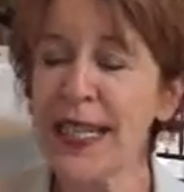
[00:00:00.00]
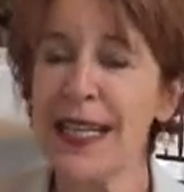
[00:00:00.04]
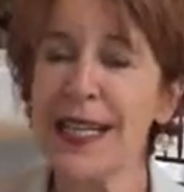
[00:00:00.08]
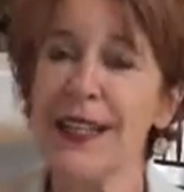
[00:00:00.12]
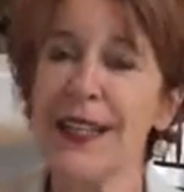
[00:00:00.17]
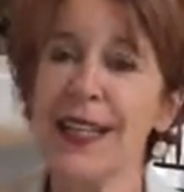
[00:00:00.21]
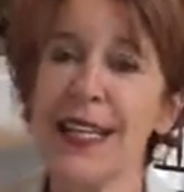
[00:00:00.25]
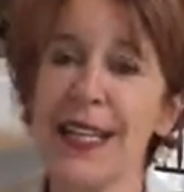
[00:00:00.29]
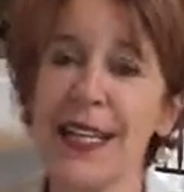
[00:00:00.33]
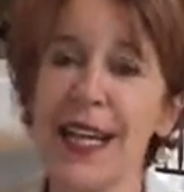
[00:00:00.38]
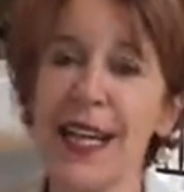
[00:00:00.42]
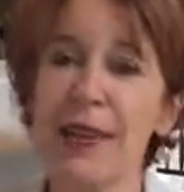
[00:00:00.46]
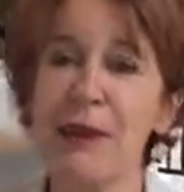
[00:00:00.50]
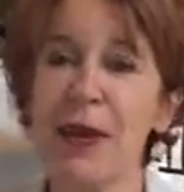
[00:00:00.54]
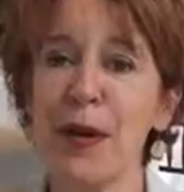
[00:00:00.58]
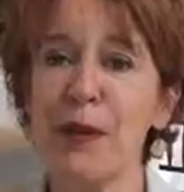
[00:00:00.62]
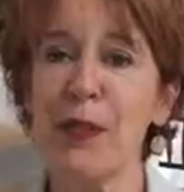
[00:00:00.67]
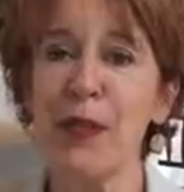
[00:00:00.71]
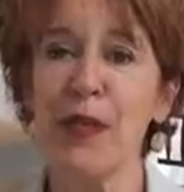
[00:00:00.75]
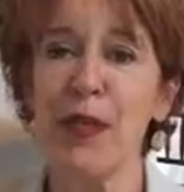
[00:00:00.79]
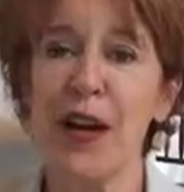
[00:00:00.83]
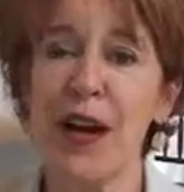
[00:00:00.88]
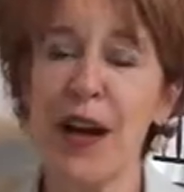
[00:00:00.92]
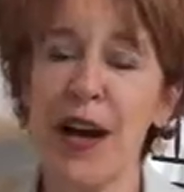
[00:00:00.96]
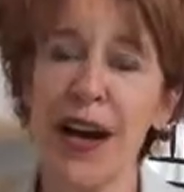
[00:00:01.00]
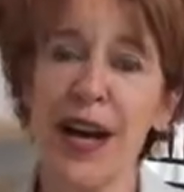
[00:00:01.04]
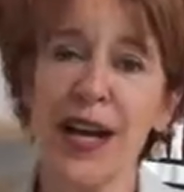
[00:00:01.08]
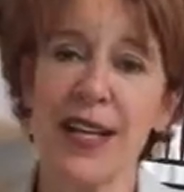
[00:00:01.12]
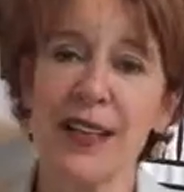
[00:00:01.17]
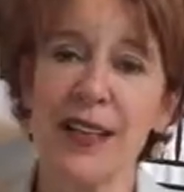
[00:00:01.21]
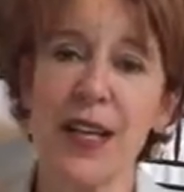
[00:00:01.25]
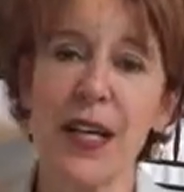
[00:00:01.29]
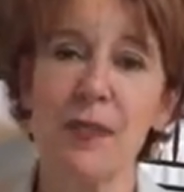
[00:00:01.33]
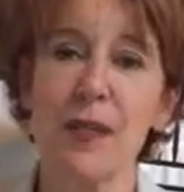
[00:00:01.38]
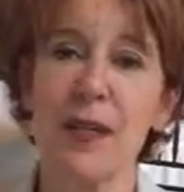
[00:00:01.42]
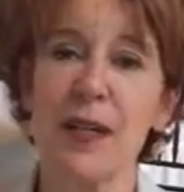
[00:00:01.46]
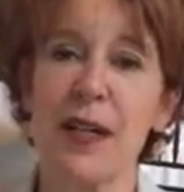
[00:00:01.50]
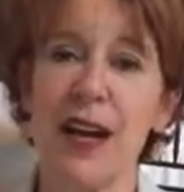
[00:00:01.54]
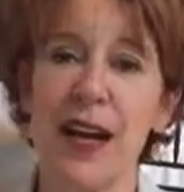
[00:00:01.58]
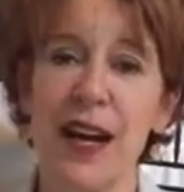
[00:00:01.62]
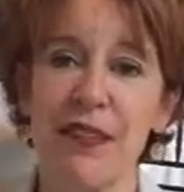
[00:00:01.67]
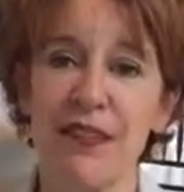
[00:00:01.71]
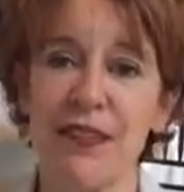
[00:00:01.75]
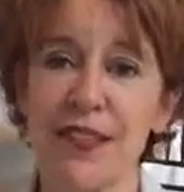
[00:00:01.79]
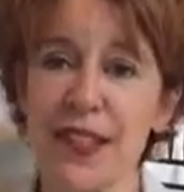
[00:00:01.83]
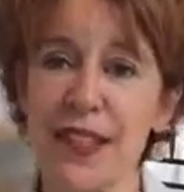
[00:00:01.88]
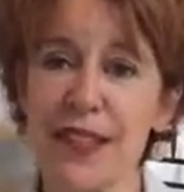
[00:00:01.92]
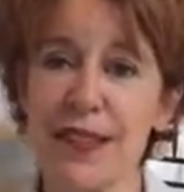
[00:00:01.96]
He came up with a hot cup of
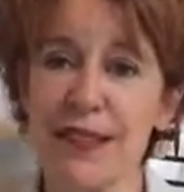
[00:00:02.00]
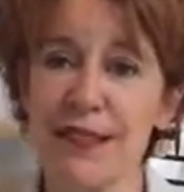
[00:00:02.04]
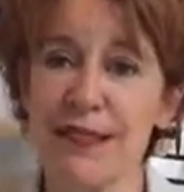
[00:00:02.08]
coffee